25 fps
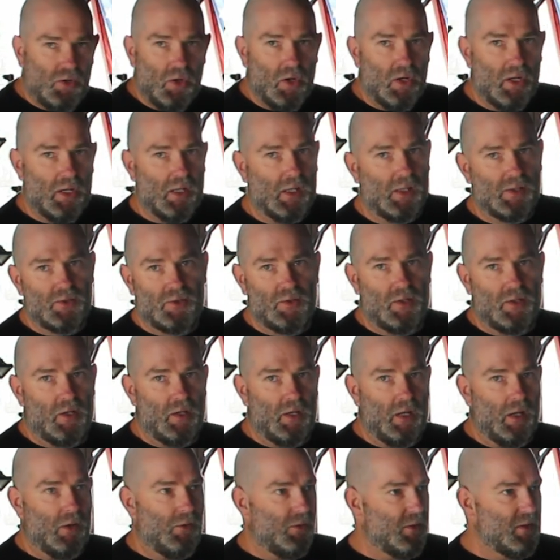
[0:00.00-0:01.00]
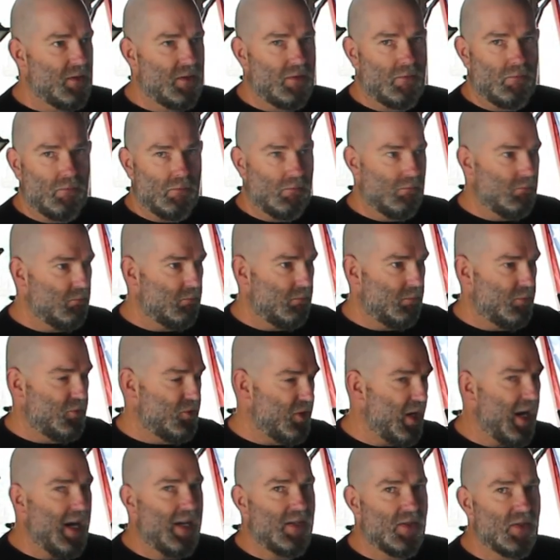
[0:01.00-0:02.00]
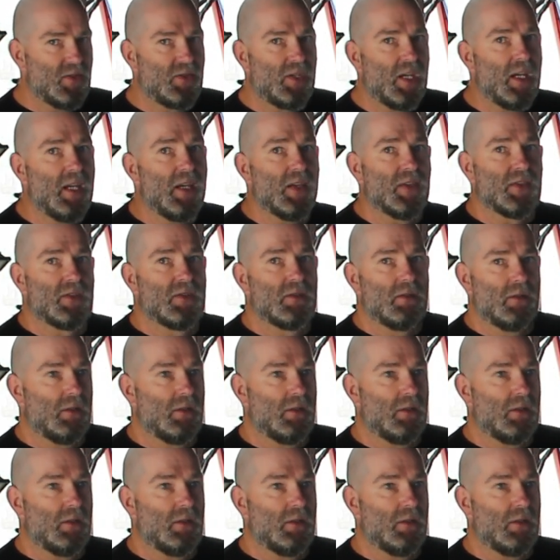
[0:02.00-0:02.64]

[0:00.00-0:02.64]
got a clutch in it now. This changes gears.